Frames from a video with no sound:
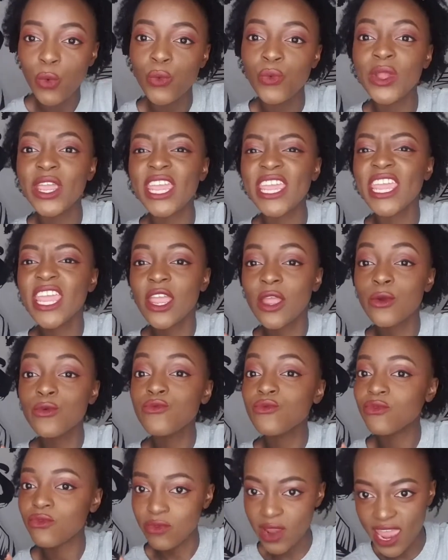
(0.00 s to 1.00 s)
We
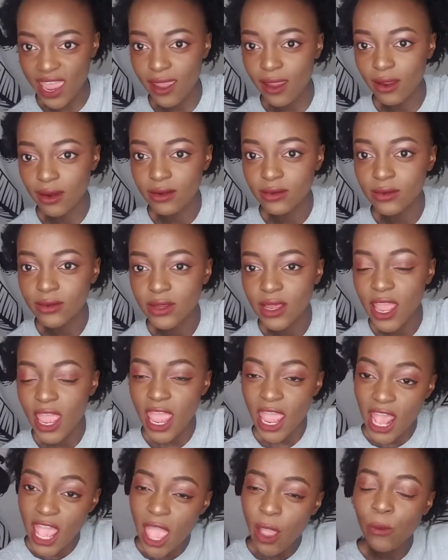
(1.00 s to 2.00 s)
ran.
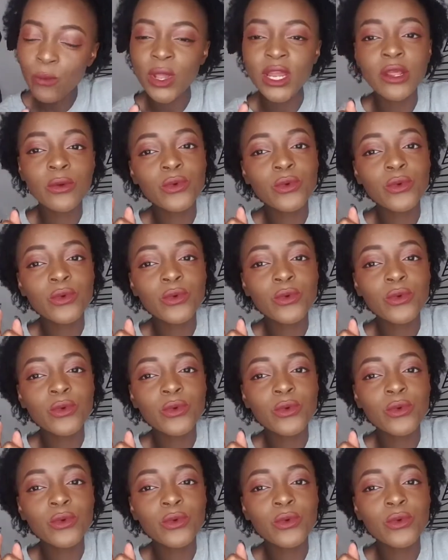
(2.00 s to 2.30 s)
And when